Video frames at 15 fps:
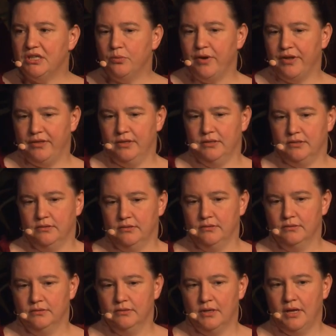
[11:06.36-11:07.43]
with this?
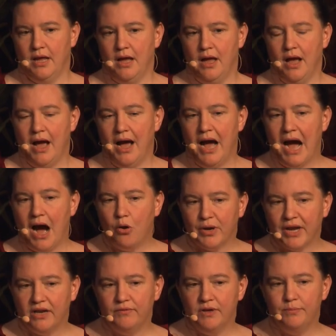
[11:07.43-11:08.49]
How
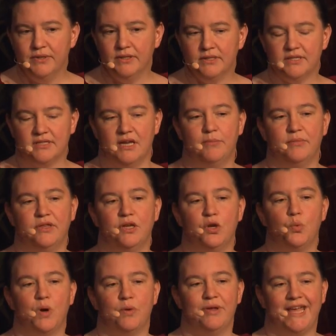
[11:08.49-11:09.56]
can we build something
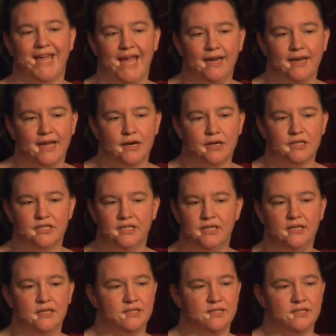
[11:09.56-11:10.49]
where we can guarantee,